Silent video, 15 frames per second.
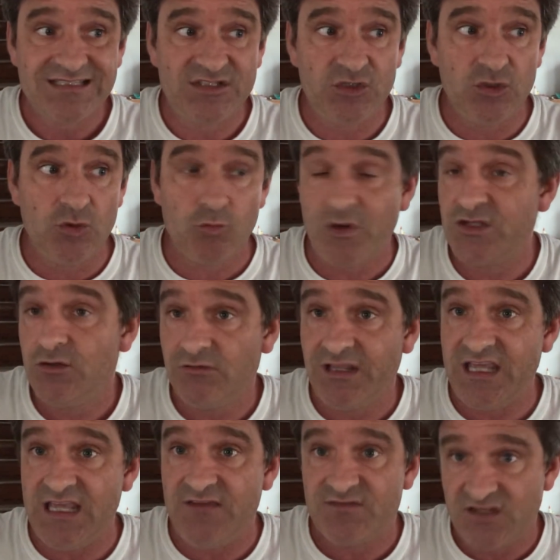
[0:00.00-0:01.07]
when you
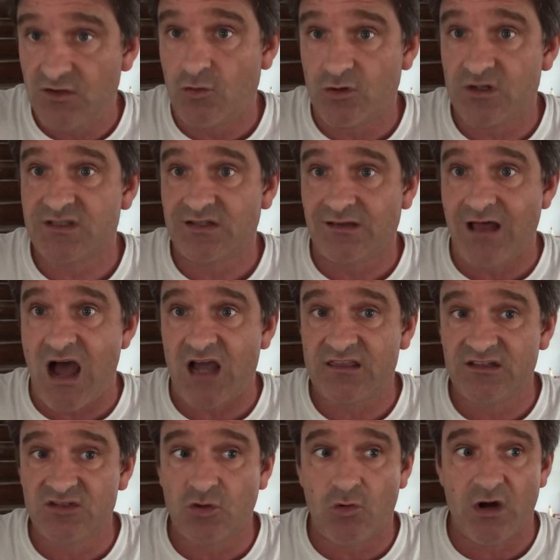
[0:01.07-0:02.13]
leave, in order to lock
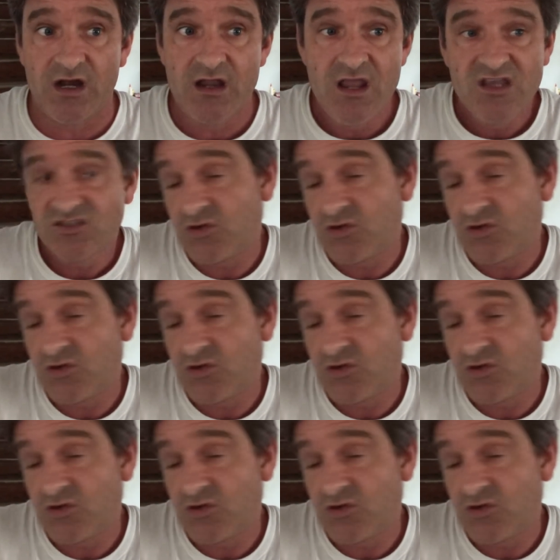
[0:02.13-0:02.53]
the door,